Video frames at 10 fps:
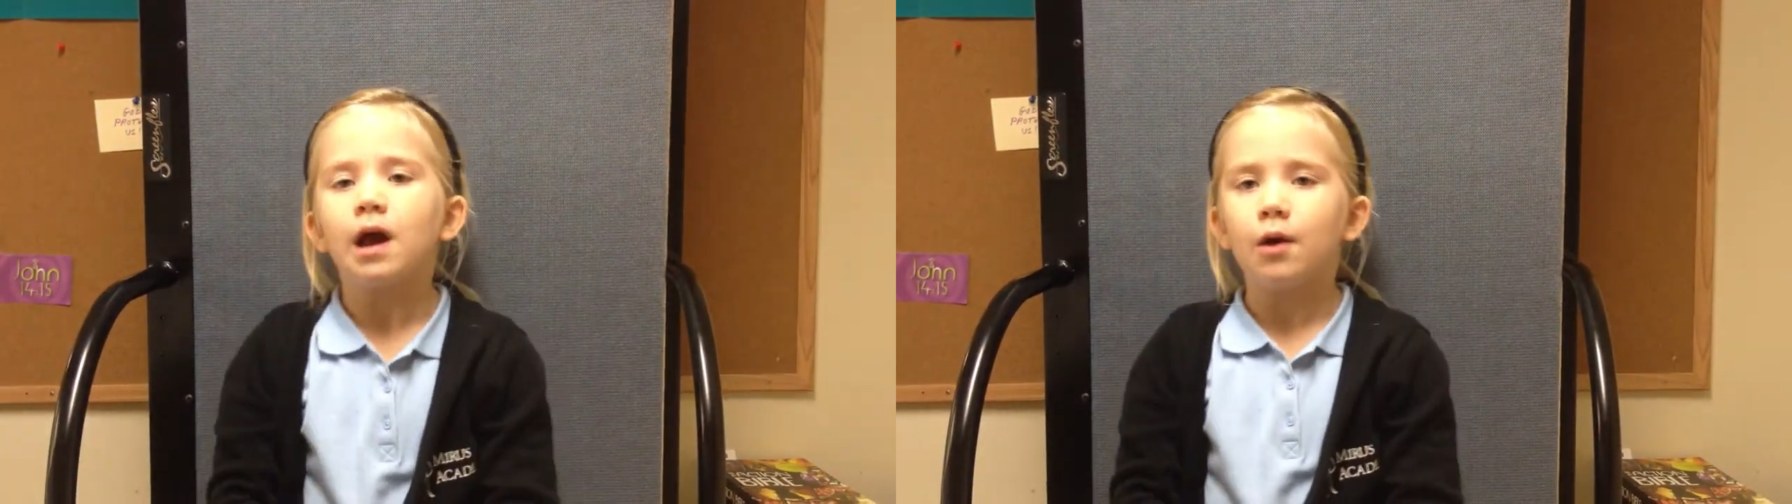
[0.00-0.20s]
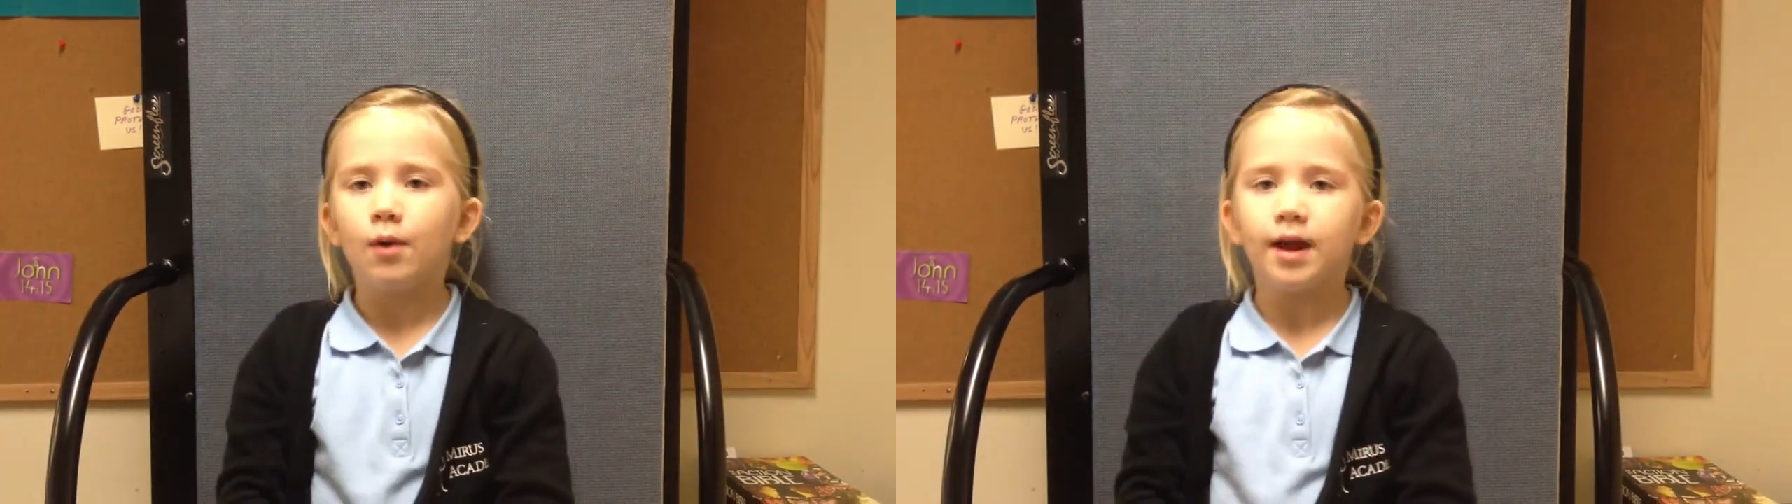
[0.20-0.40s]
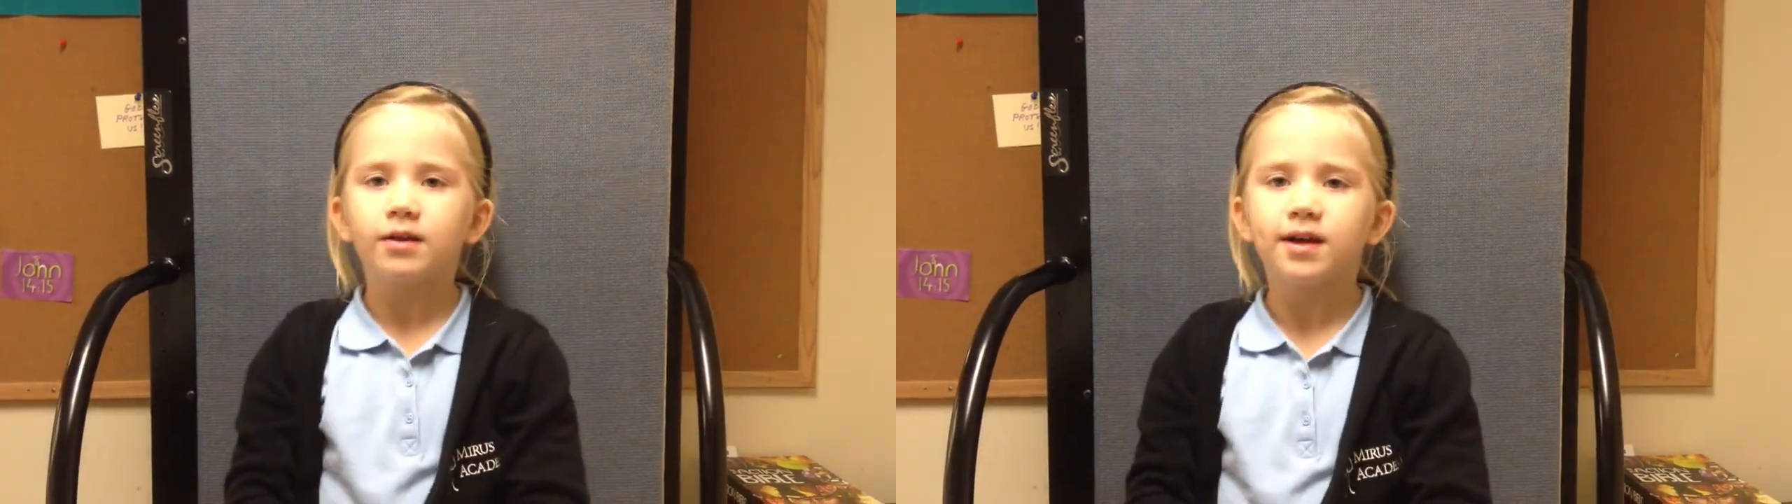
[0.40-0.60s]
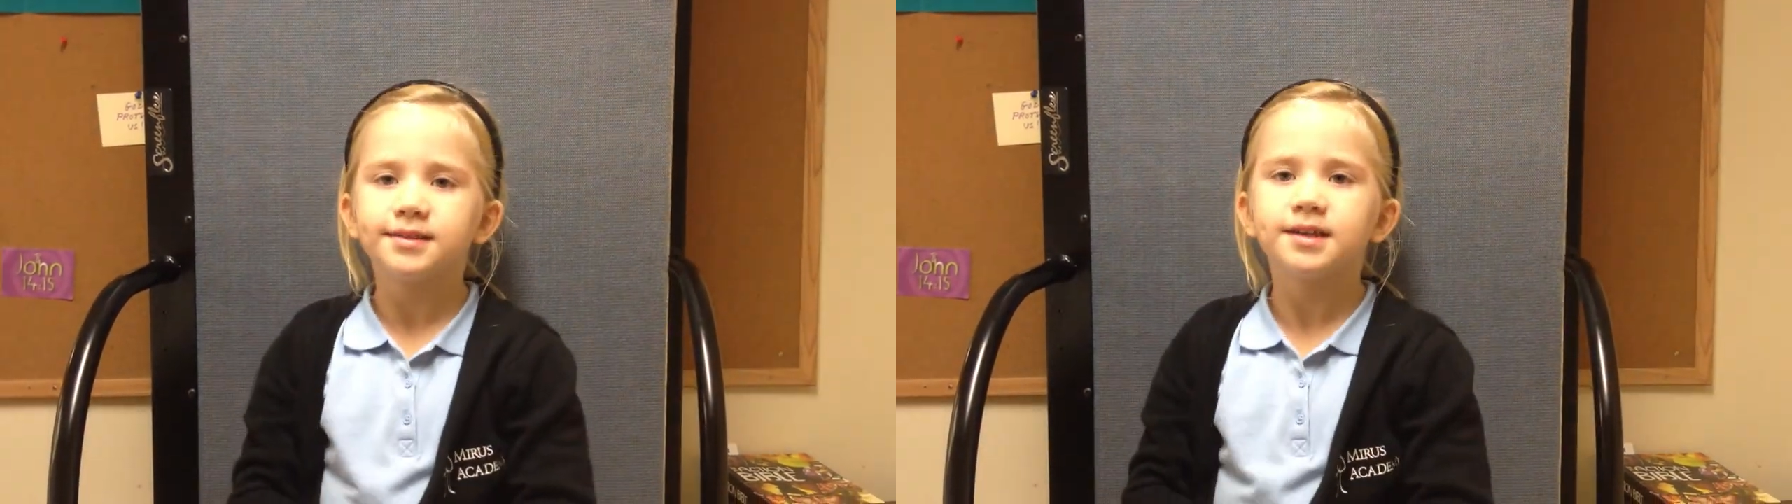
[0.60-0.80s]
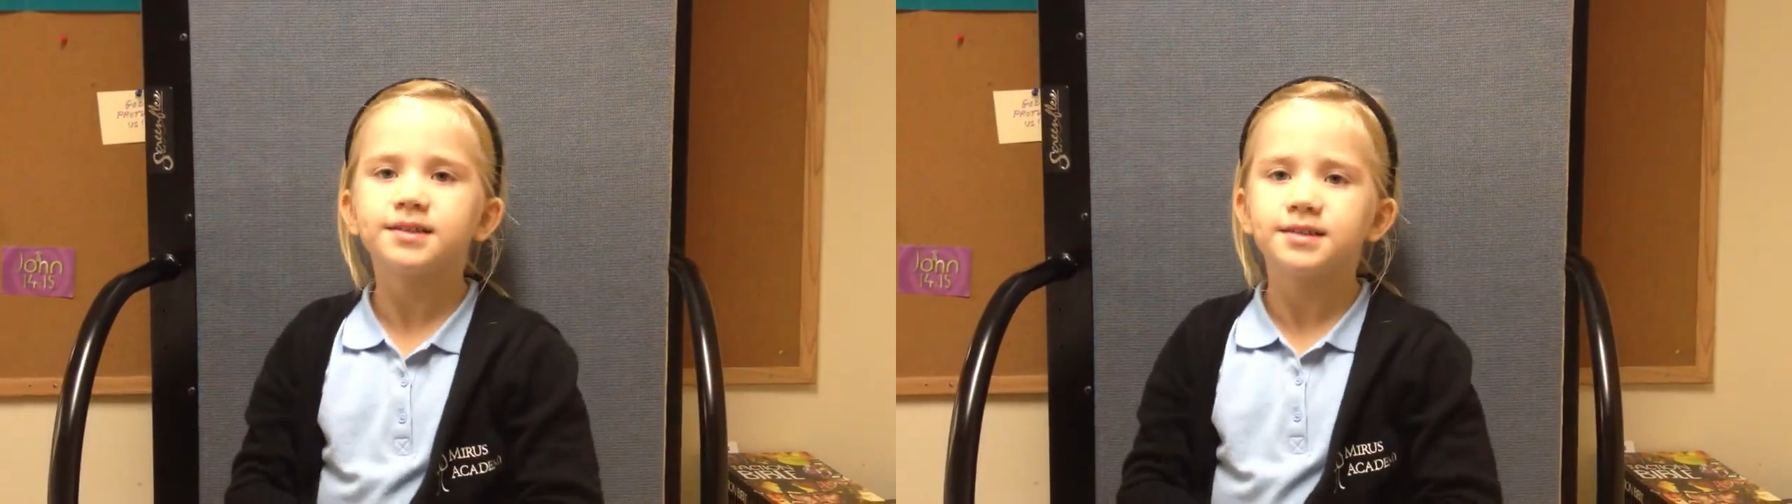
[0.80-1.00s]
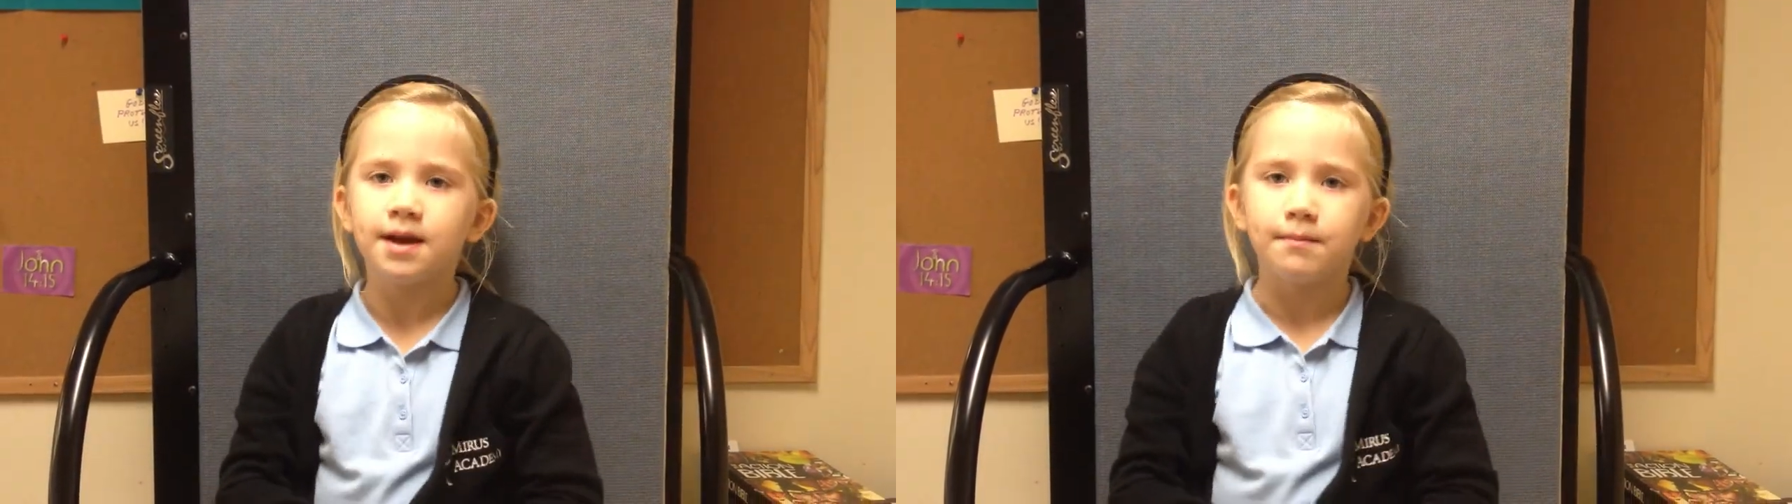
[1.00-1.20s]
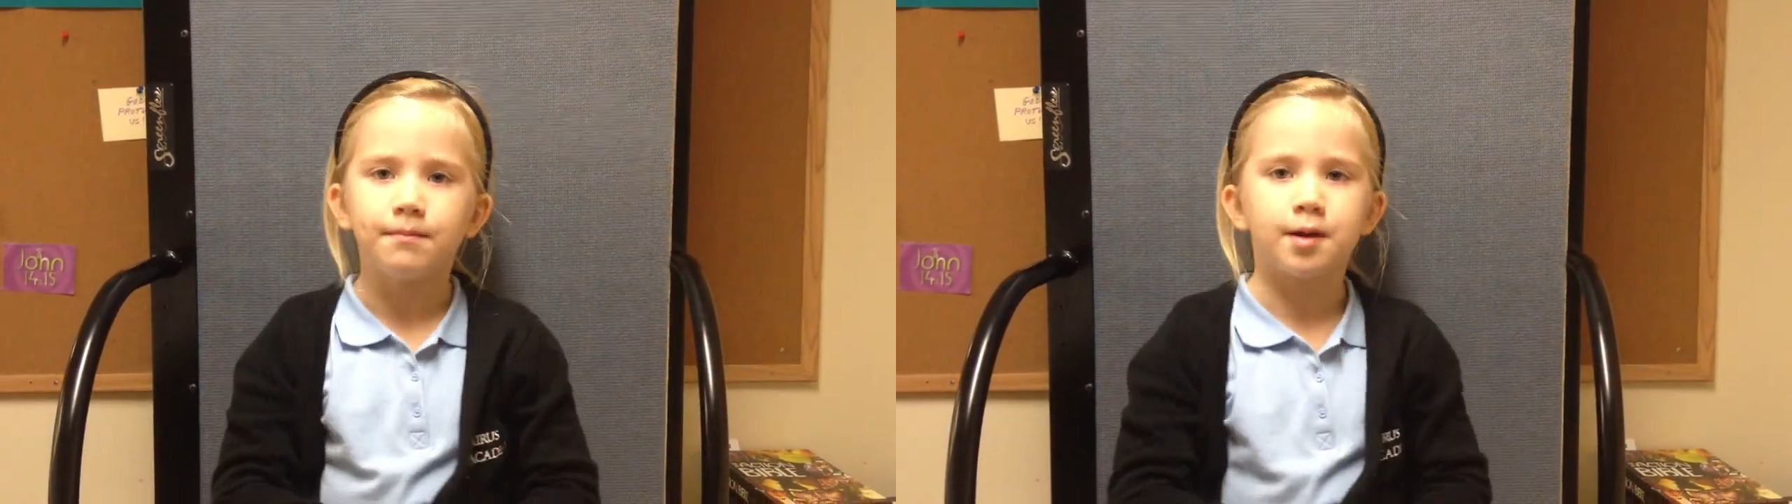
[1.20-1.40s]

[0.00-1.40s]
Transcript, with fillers: A wineglass a stem